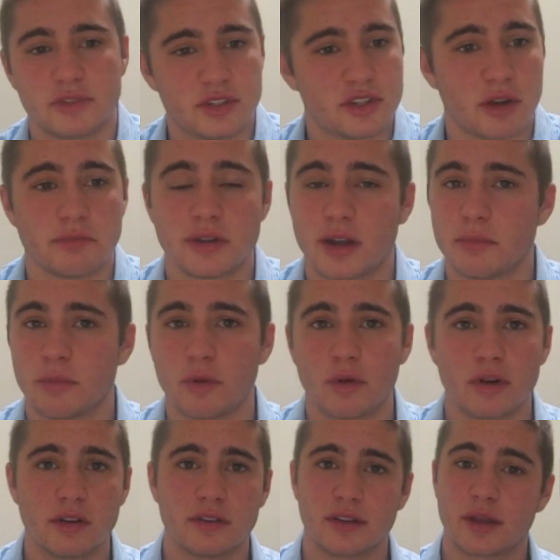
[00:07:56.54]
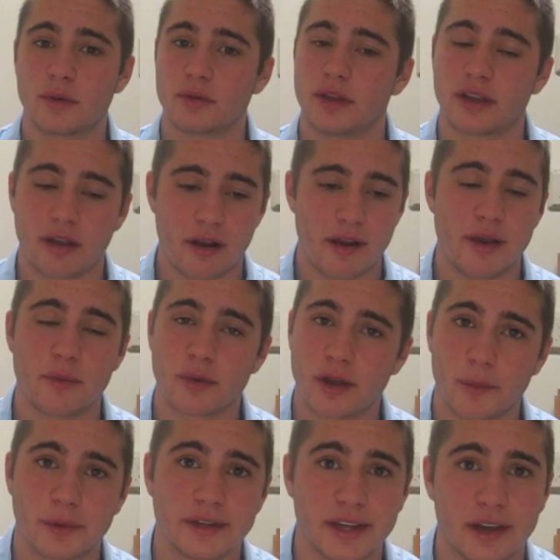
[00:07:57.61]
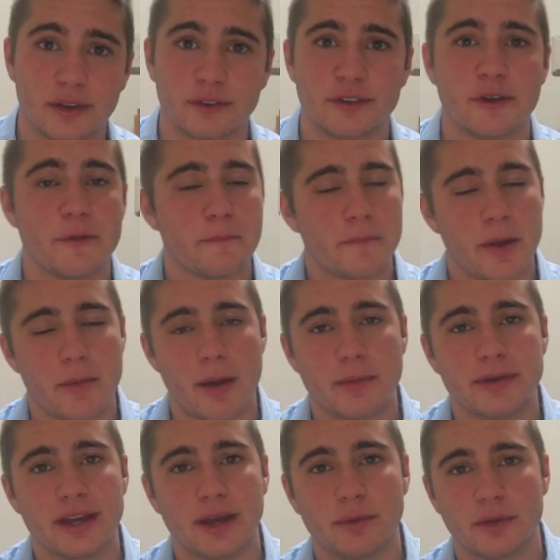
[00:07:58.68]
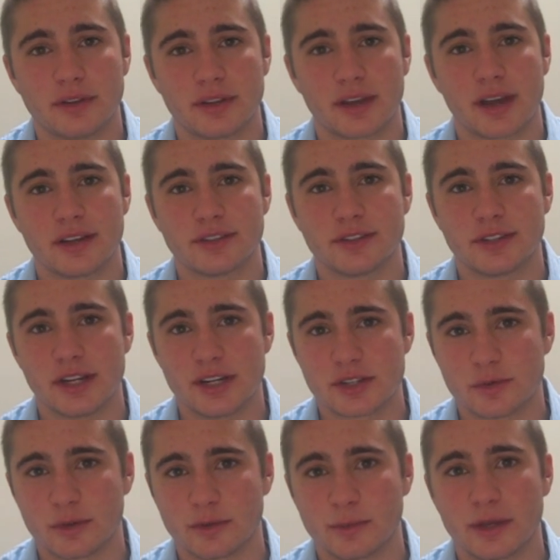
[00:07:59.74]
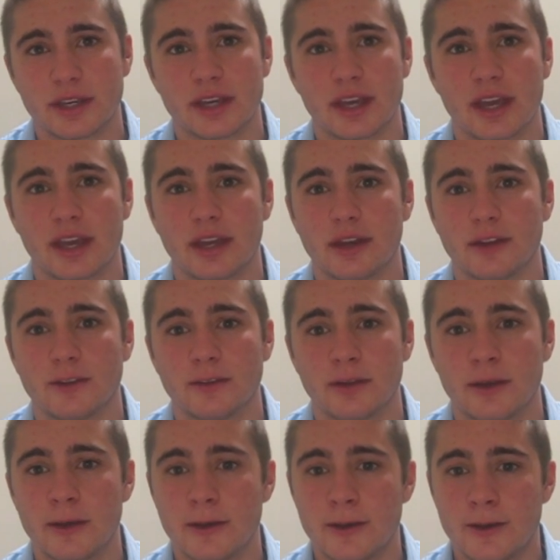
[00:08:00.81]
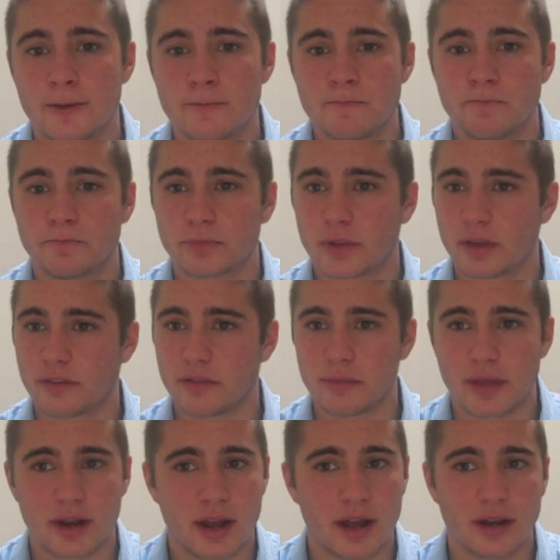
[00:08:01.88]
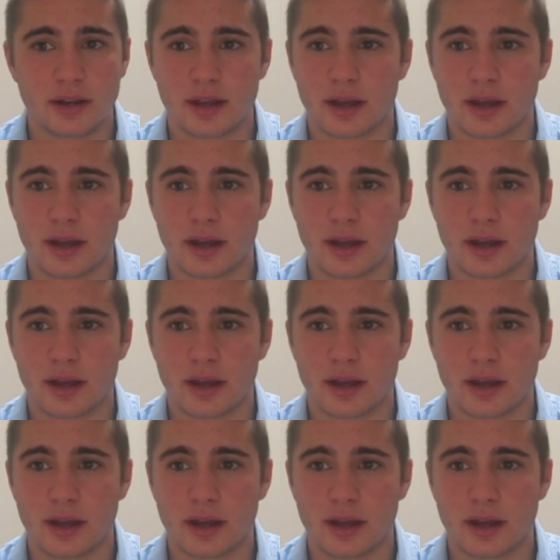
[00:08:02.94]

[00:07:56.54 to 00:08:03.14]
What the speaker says: jumped on board and they were like, all right, we're coming down. Mom and Dad went to the consultation with me, and from then on,